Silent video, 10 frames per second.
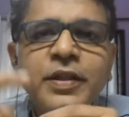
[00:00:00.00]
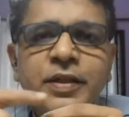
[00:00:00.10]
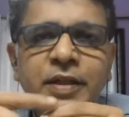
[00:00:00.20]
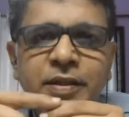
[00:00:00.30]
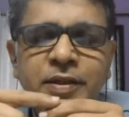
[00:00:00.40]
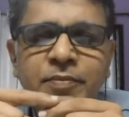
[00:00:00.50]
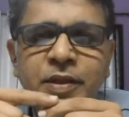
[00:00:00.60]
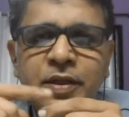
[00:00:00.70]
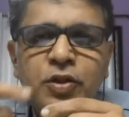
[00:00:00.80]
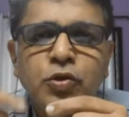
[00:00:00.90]
whether that
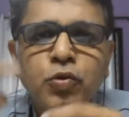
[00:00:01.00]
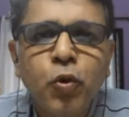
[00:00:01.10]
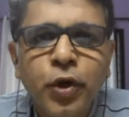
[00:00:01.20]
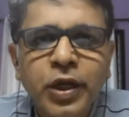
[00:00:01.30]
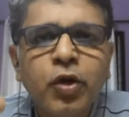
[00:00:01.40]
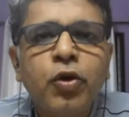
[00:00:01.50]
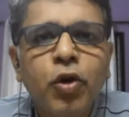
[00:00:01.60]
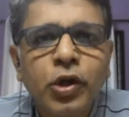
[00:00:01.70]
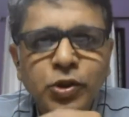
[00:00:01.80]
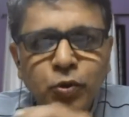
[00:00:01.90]
subject is scoring
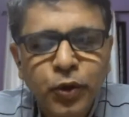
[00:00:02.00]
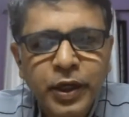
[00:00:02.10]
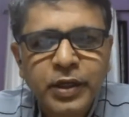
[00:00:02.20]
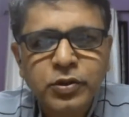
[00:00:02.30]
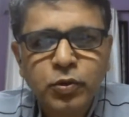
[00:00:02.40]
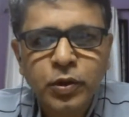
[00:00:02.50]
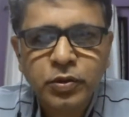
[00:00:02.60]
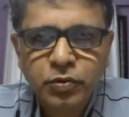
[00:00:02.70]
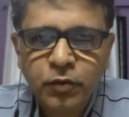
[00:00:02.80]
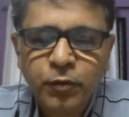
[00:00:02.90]
or not scoring, and so
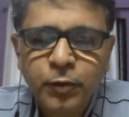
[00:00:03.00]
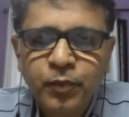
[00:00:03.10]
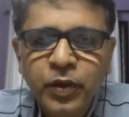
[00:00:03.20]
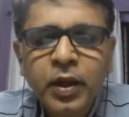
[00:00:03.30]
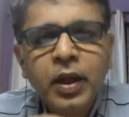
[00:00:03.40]
on and so forth.